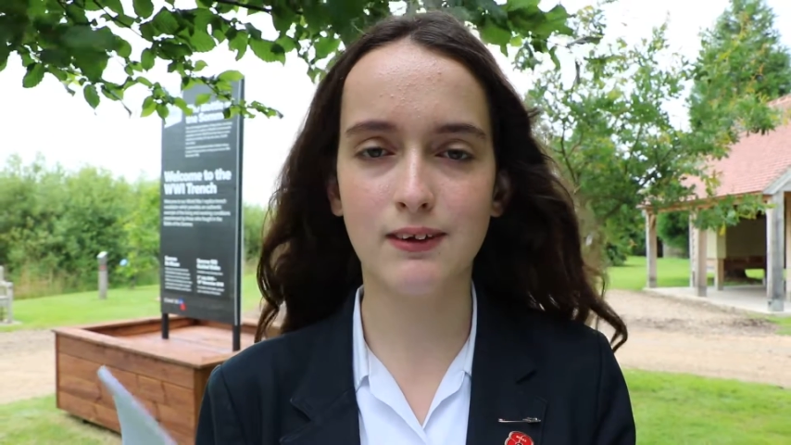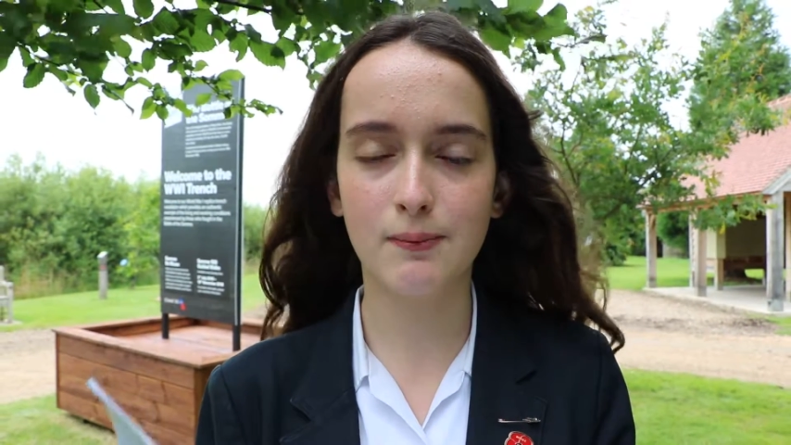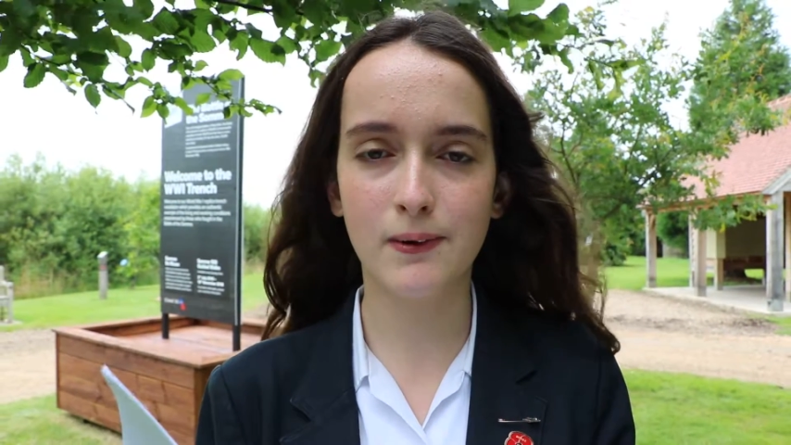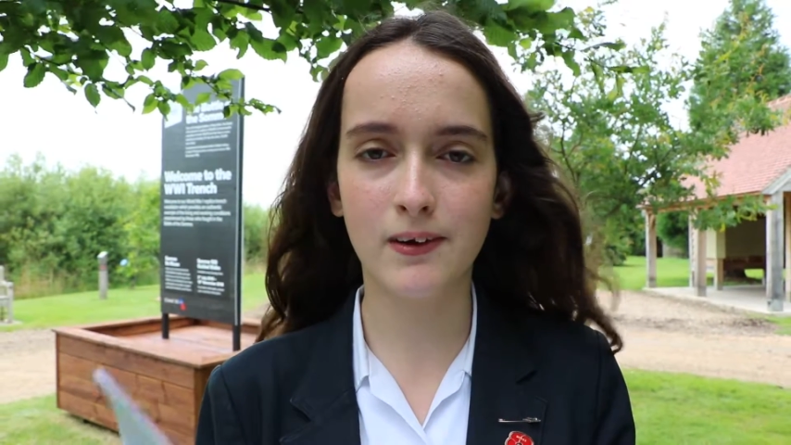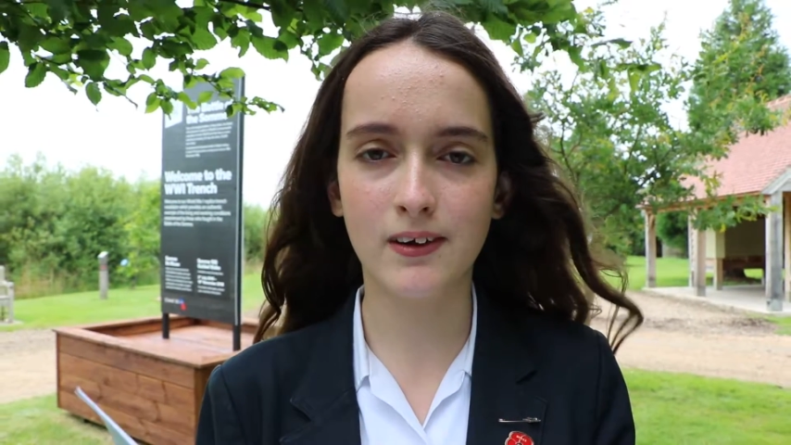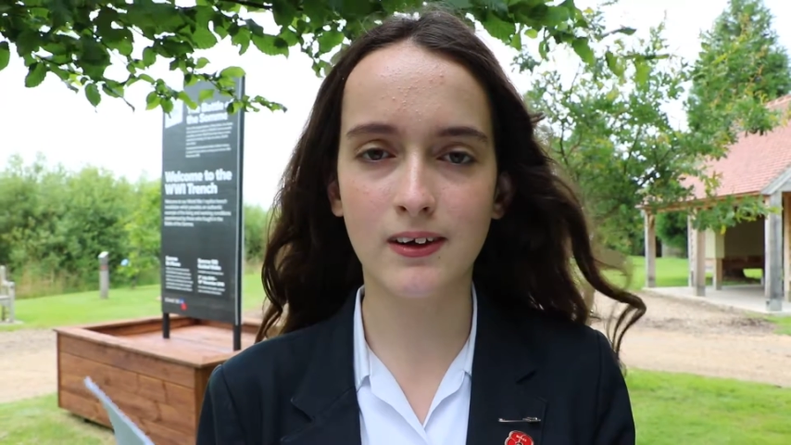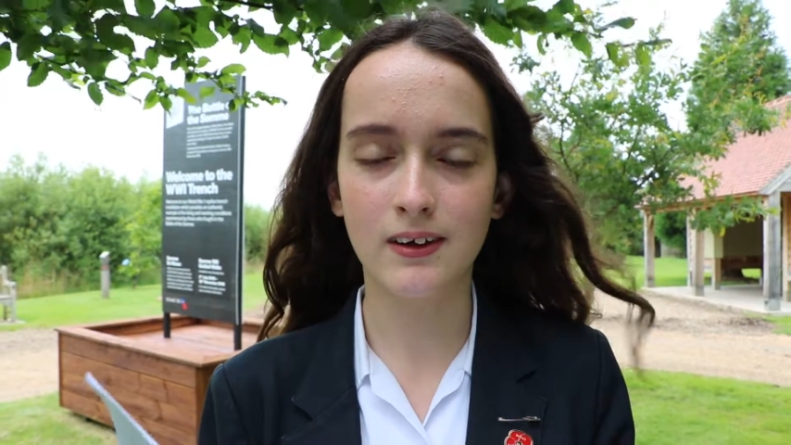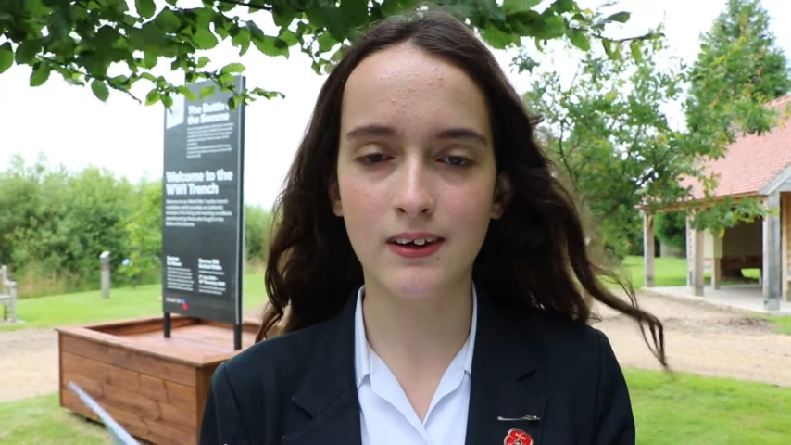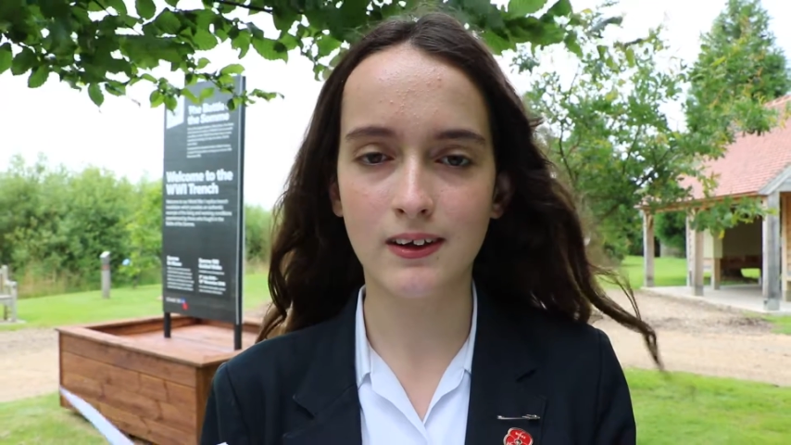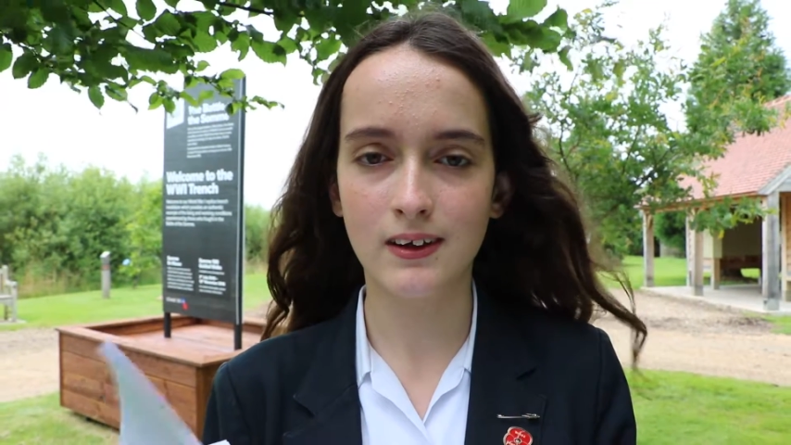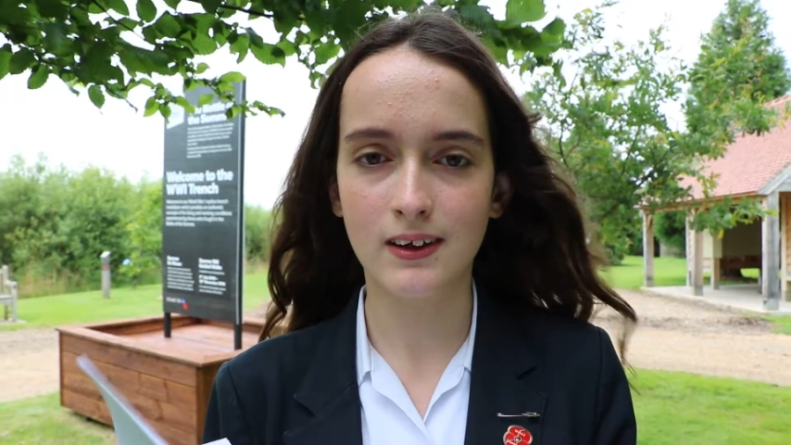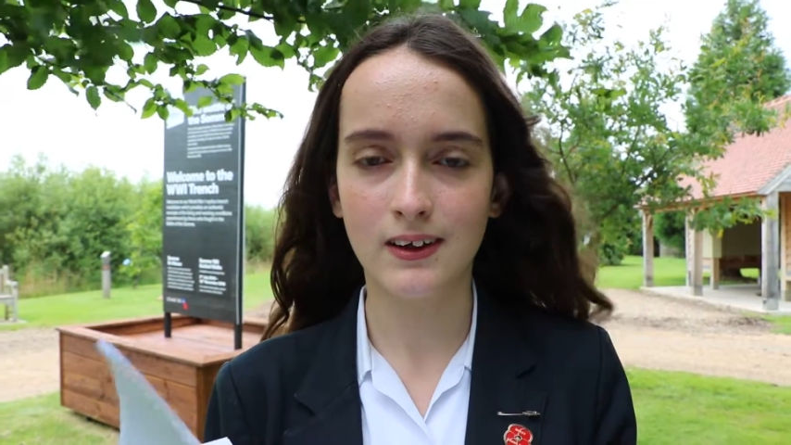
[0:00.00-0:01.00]
reborn,
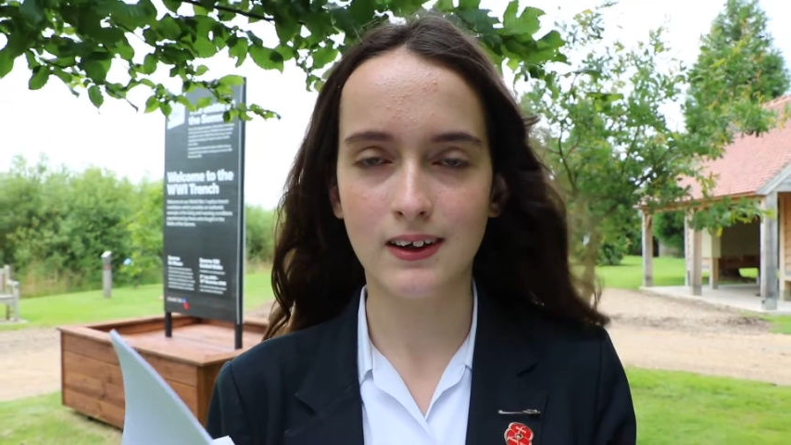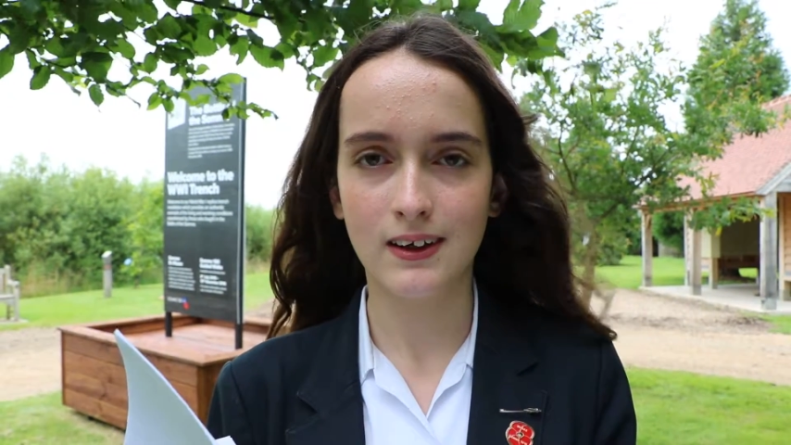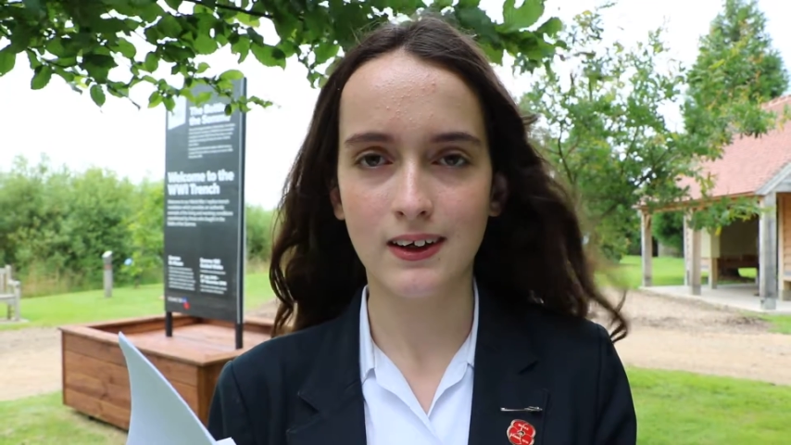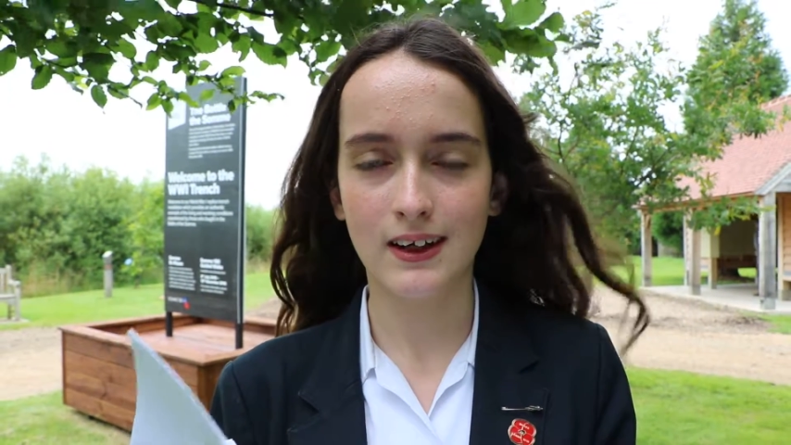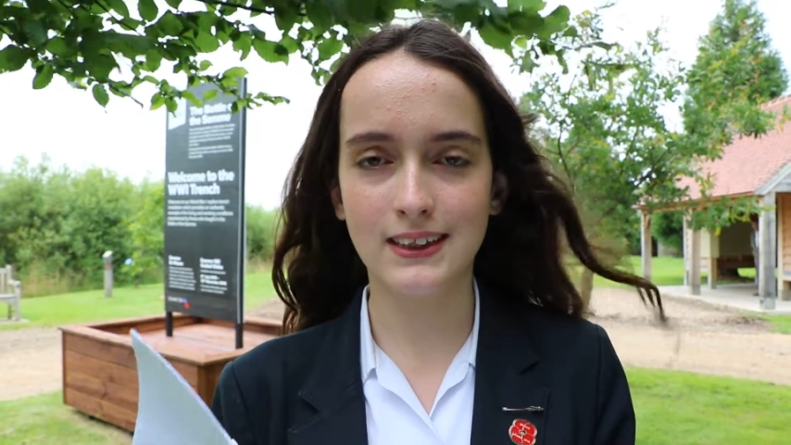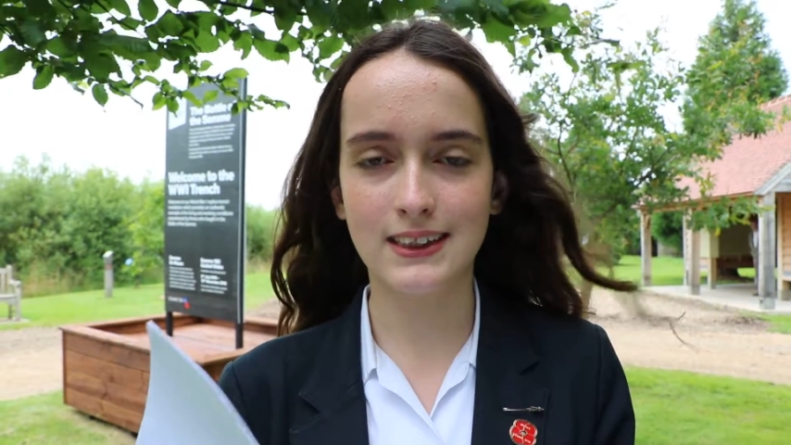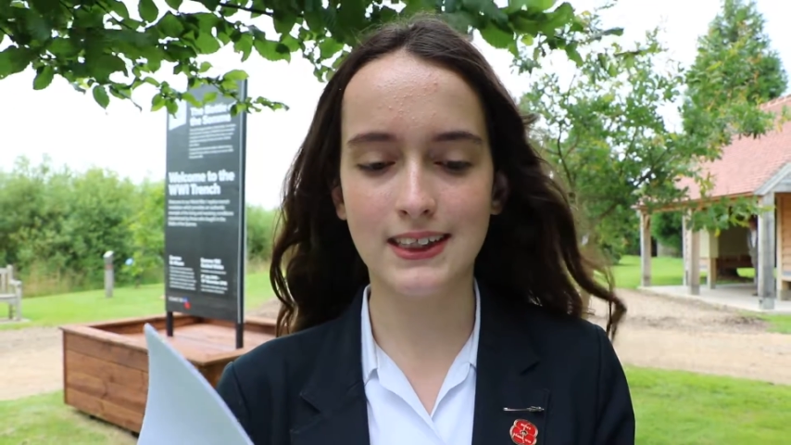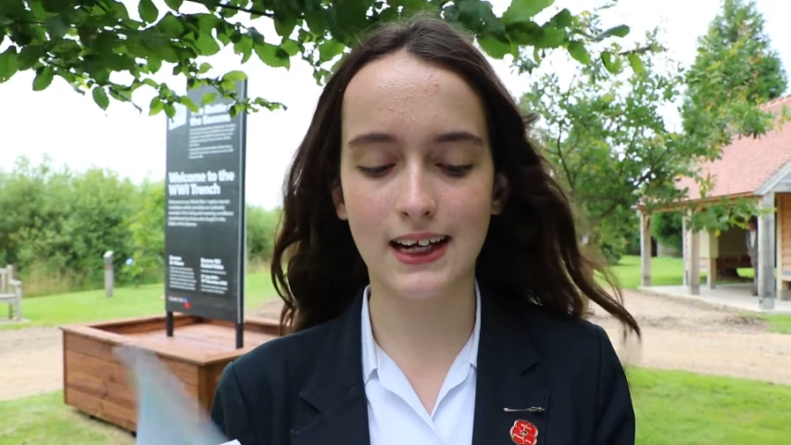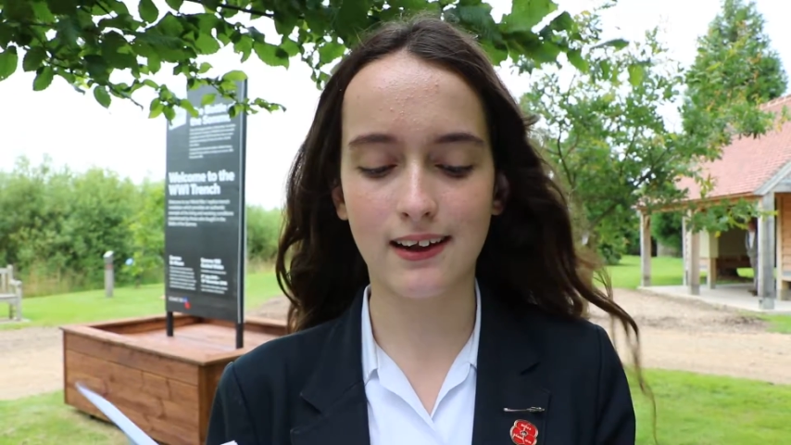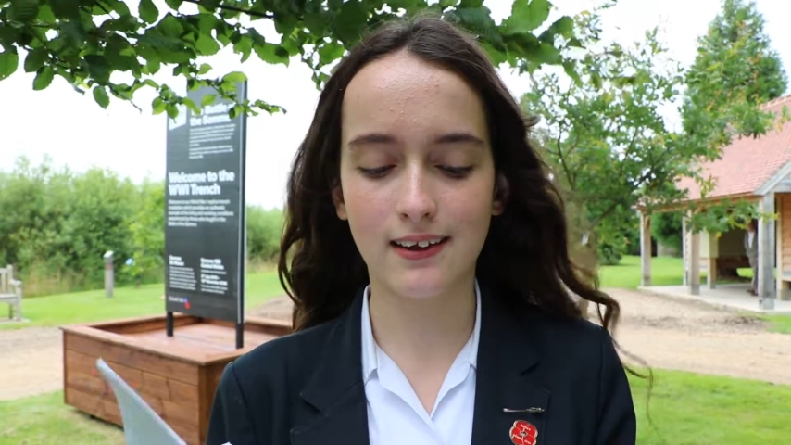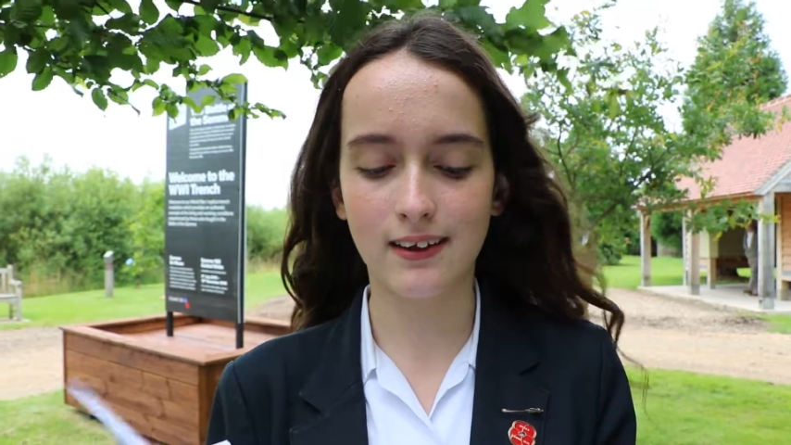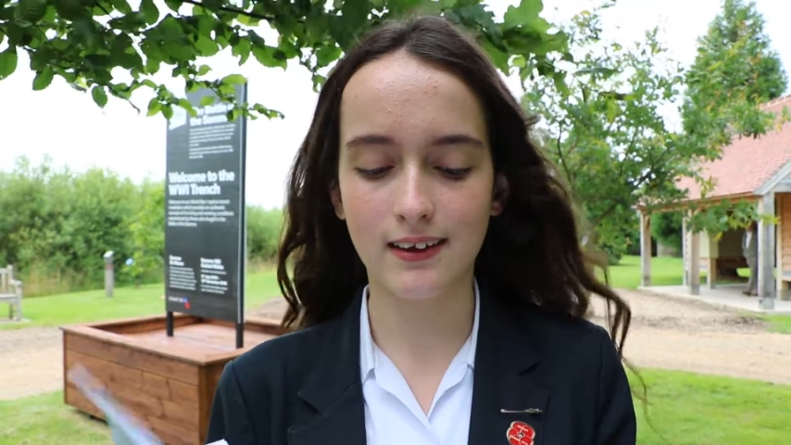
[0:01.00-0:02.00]
and
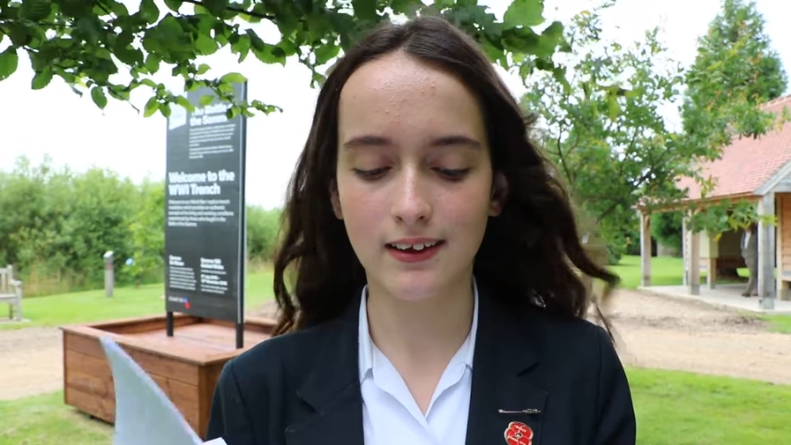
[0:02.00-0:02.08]
still,